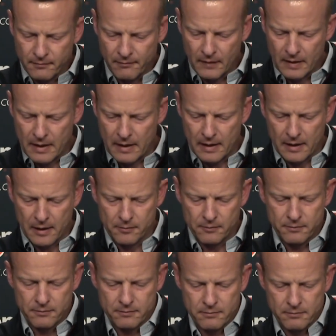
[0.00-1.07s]

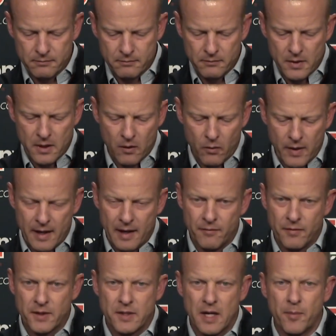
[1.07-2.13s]
You know, we have
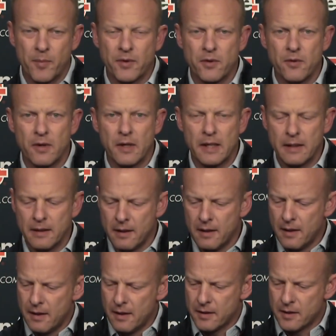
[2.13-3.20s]
this opportunity
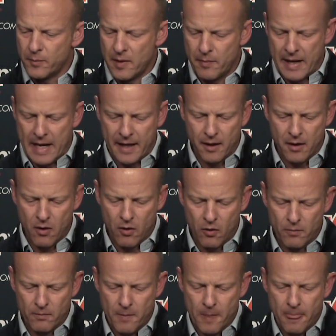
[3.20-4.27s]
to be back at
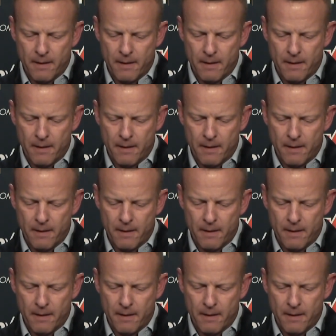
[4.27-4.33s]
home.